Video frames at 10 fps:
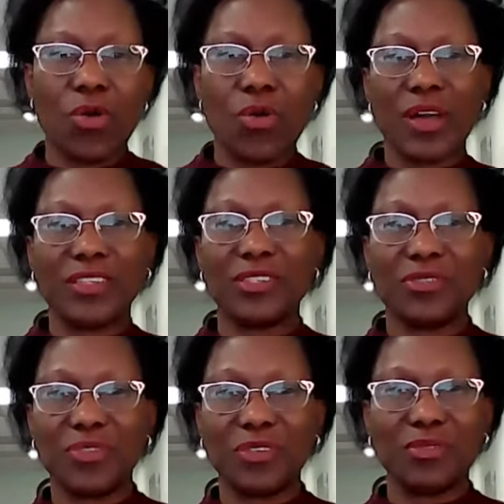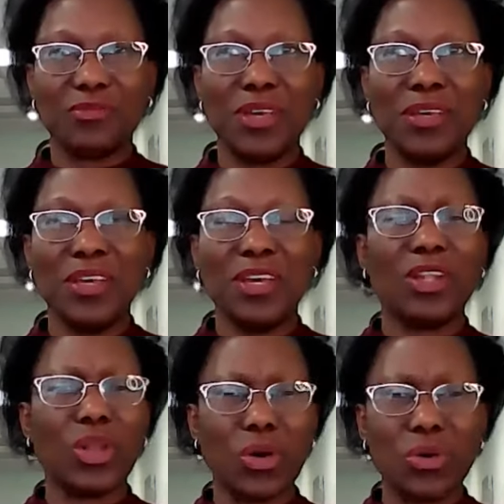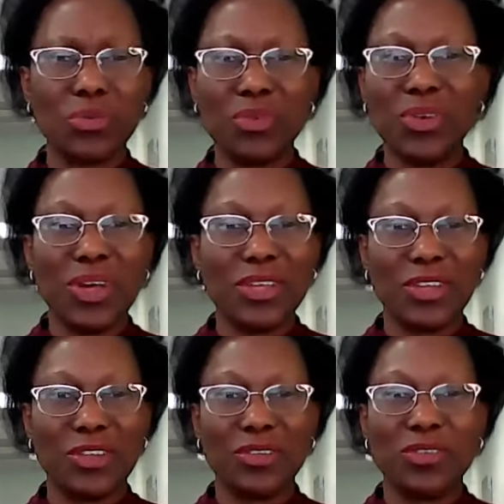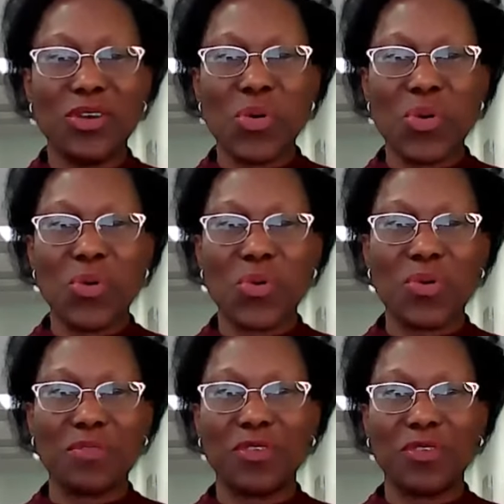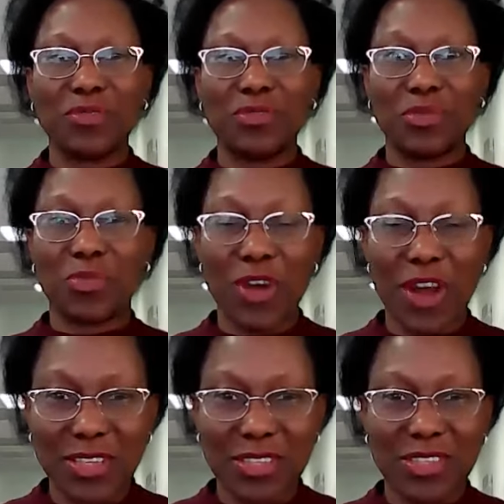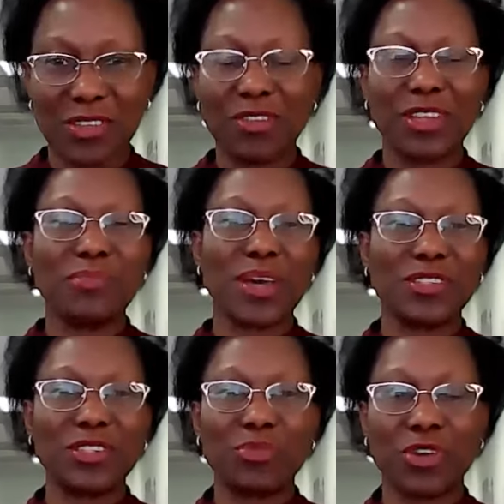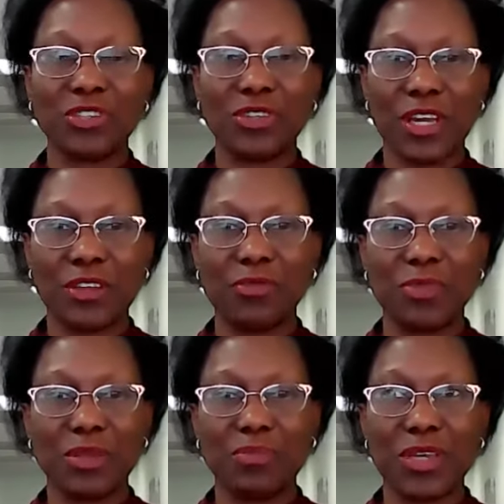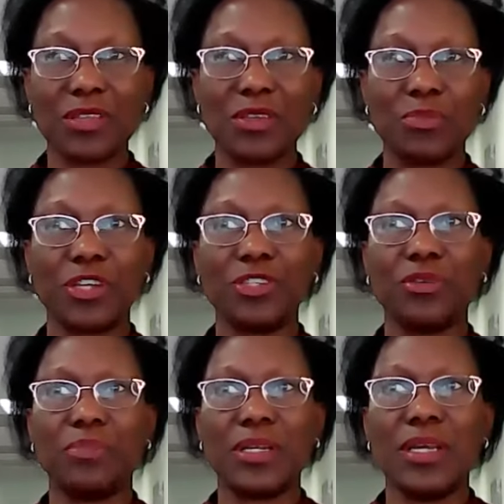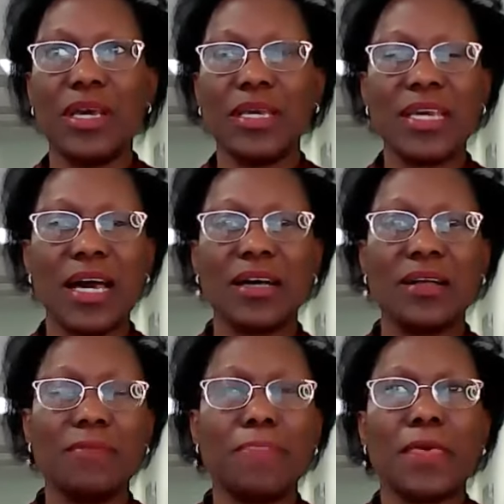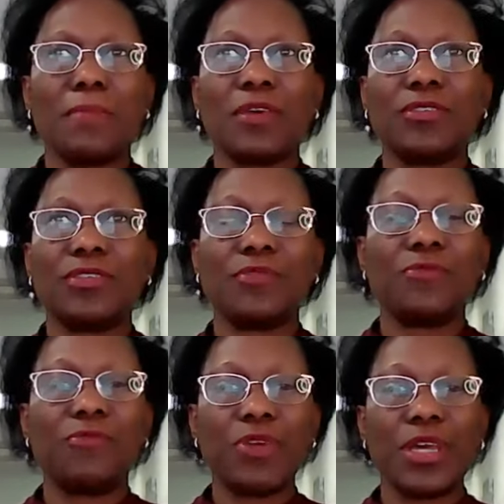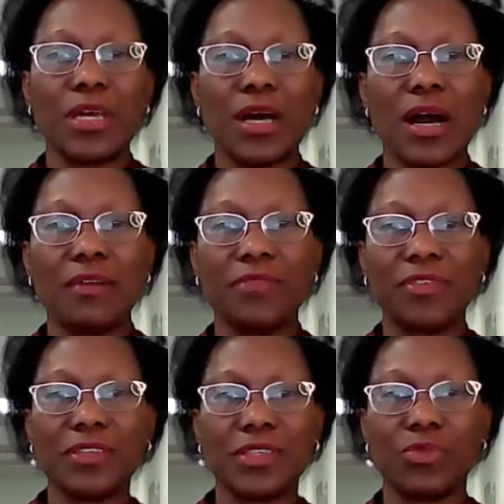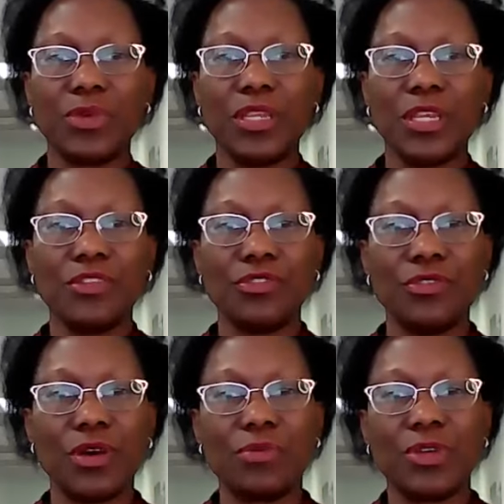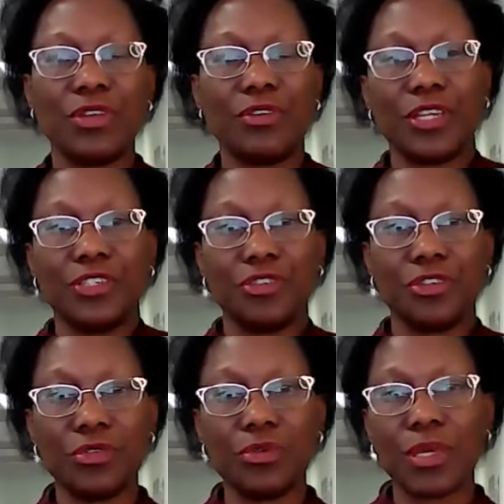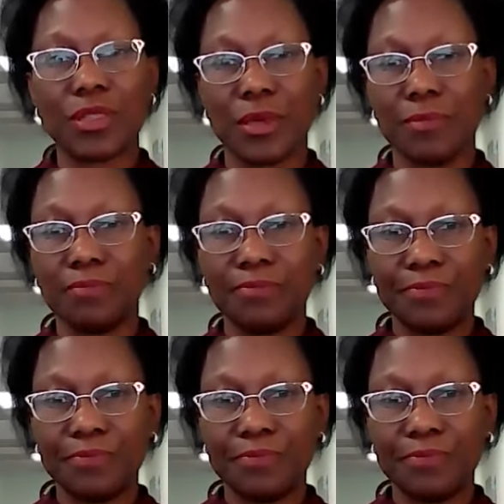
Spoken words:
or I just feel low, or I feel depressed, really mild depression. I don't mean big depression, but yeah, because if we have things that we need to do and we don't enjoy doing them,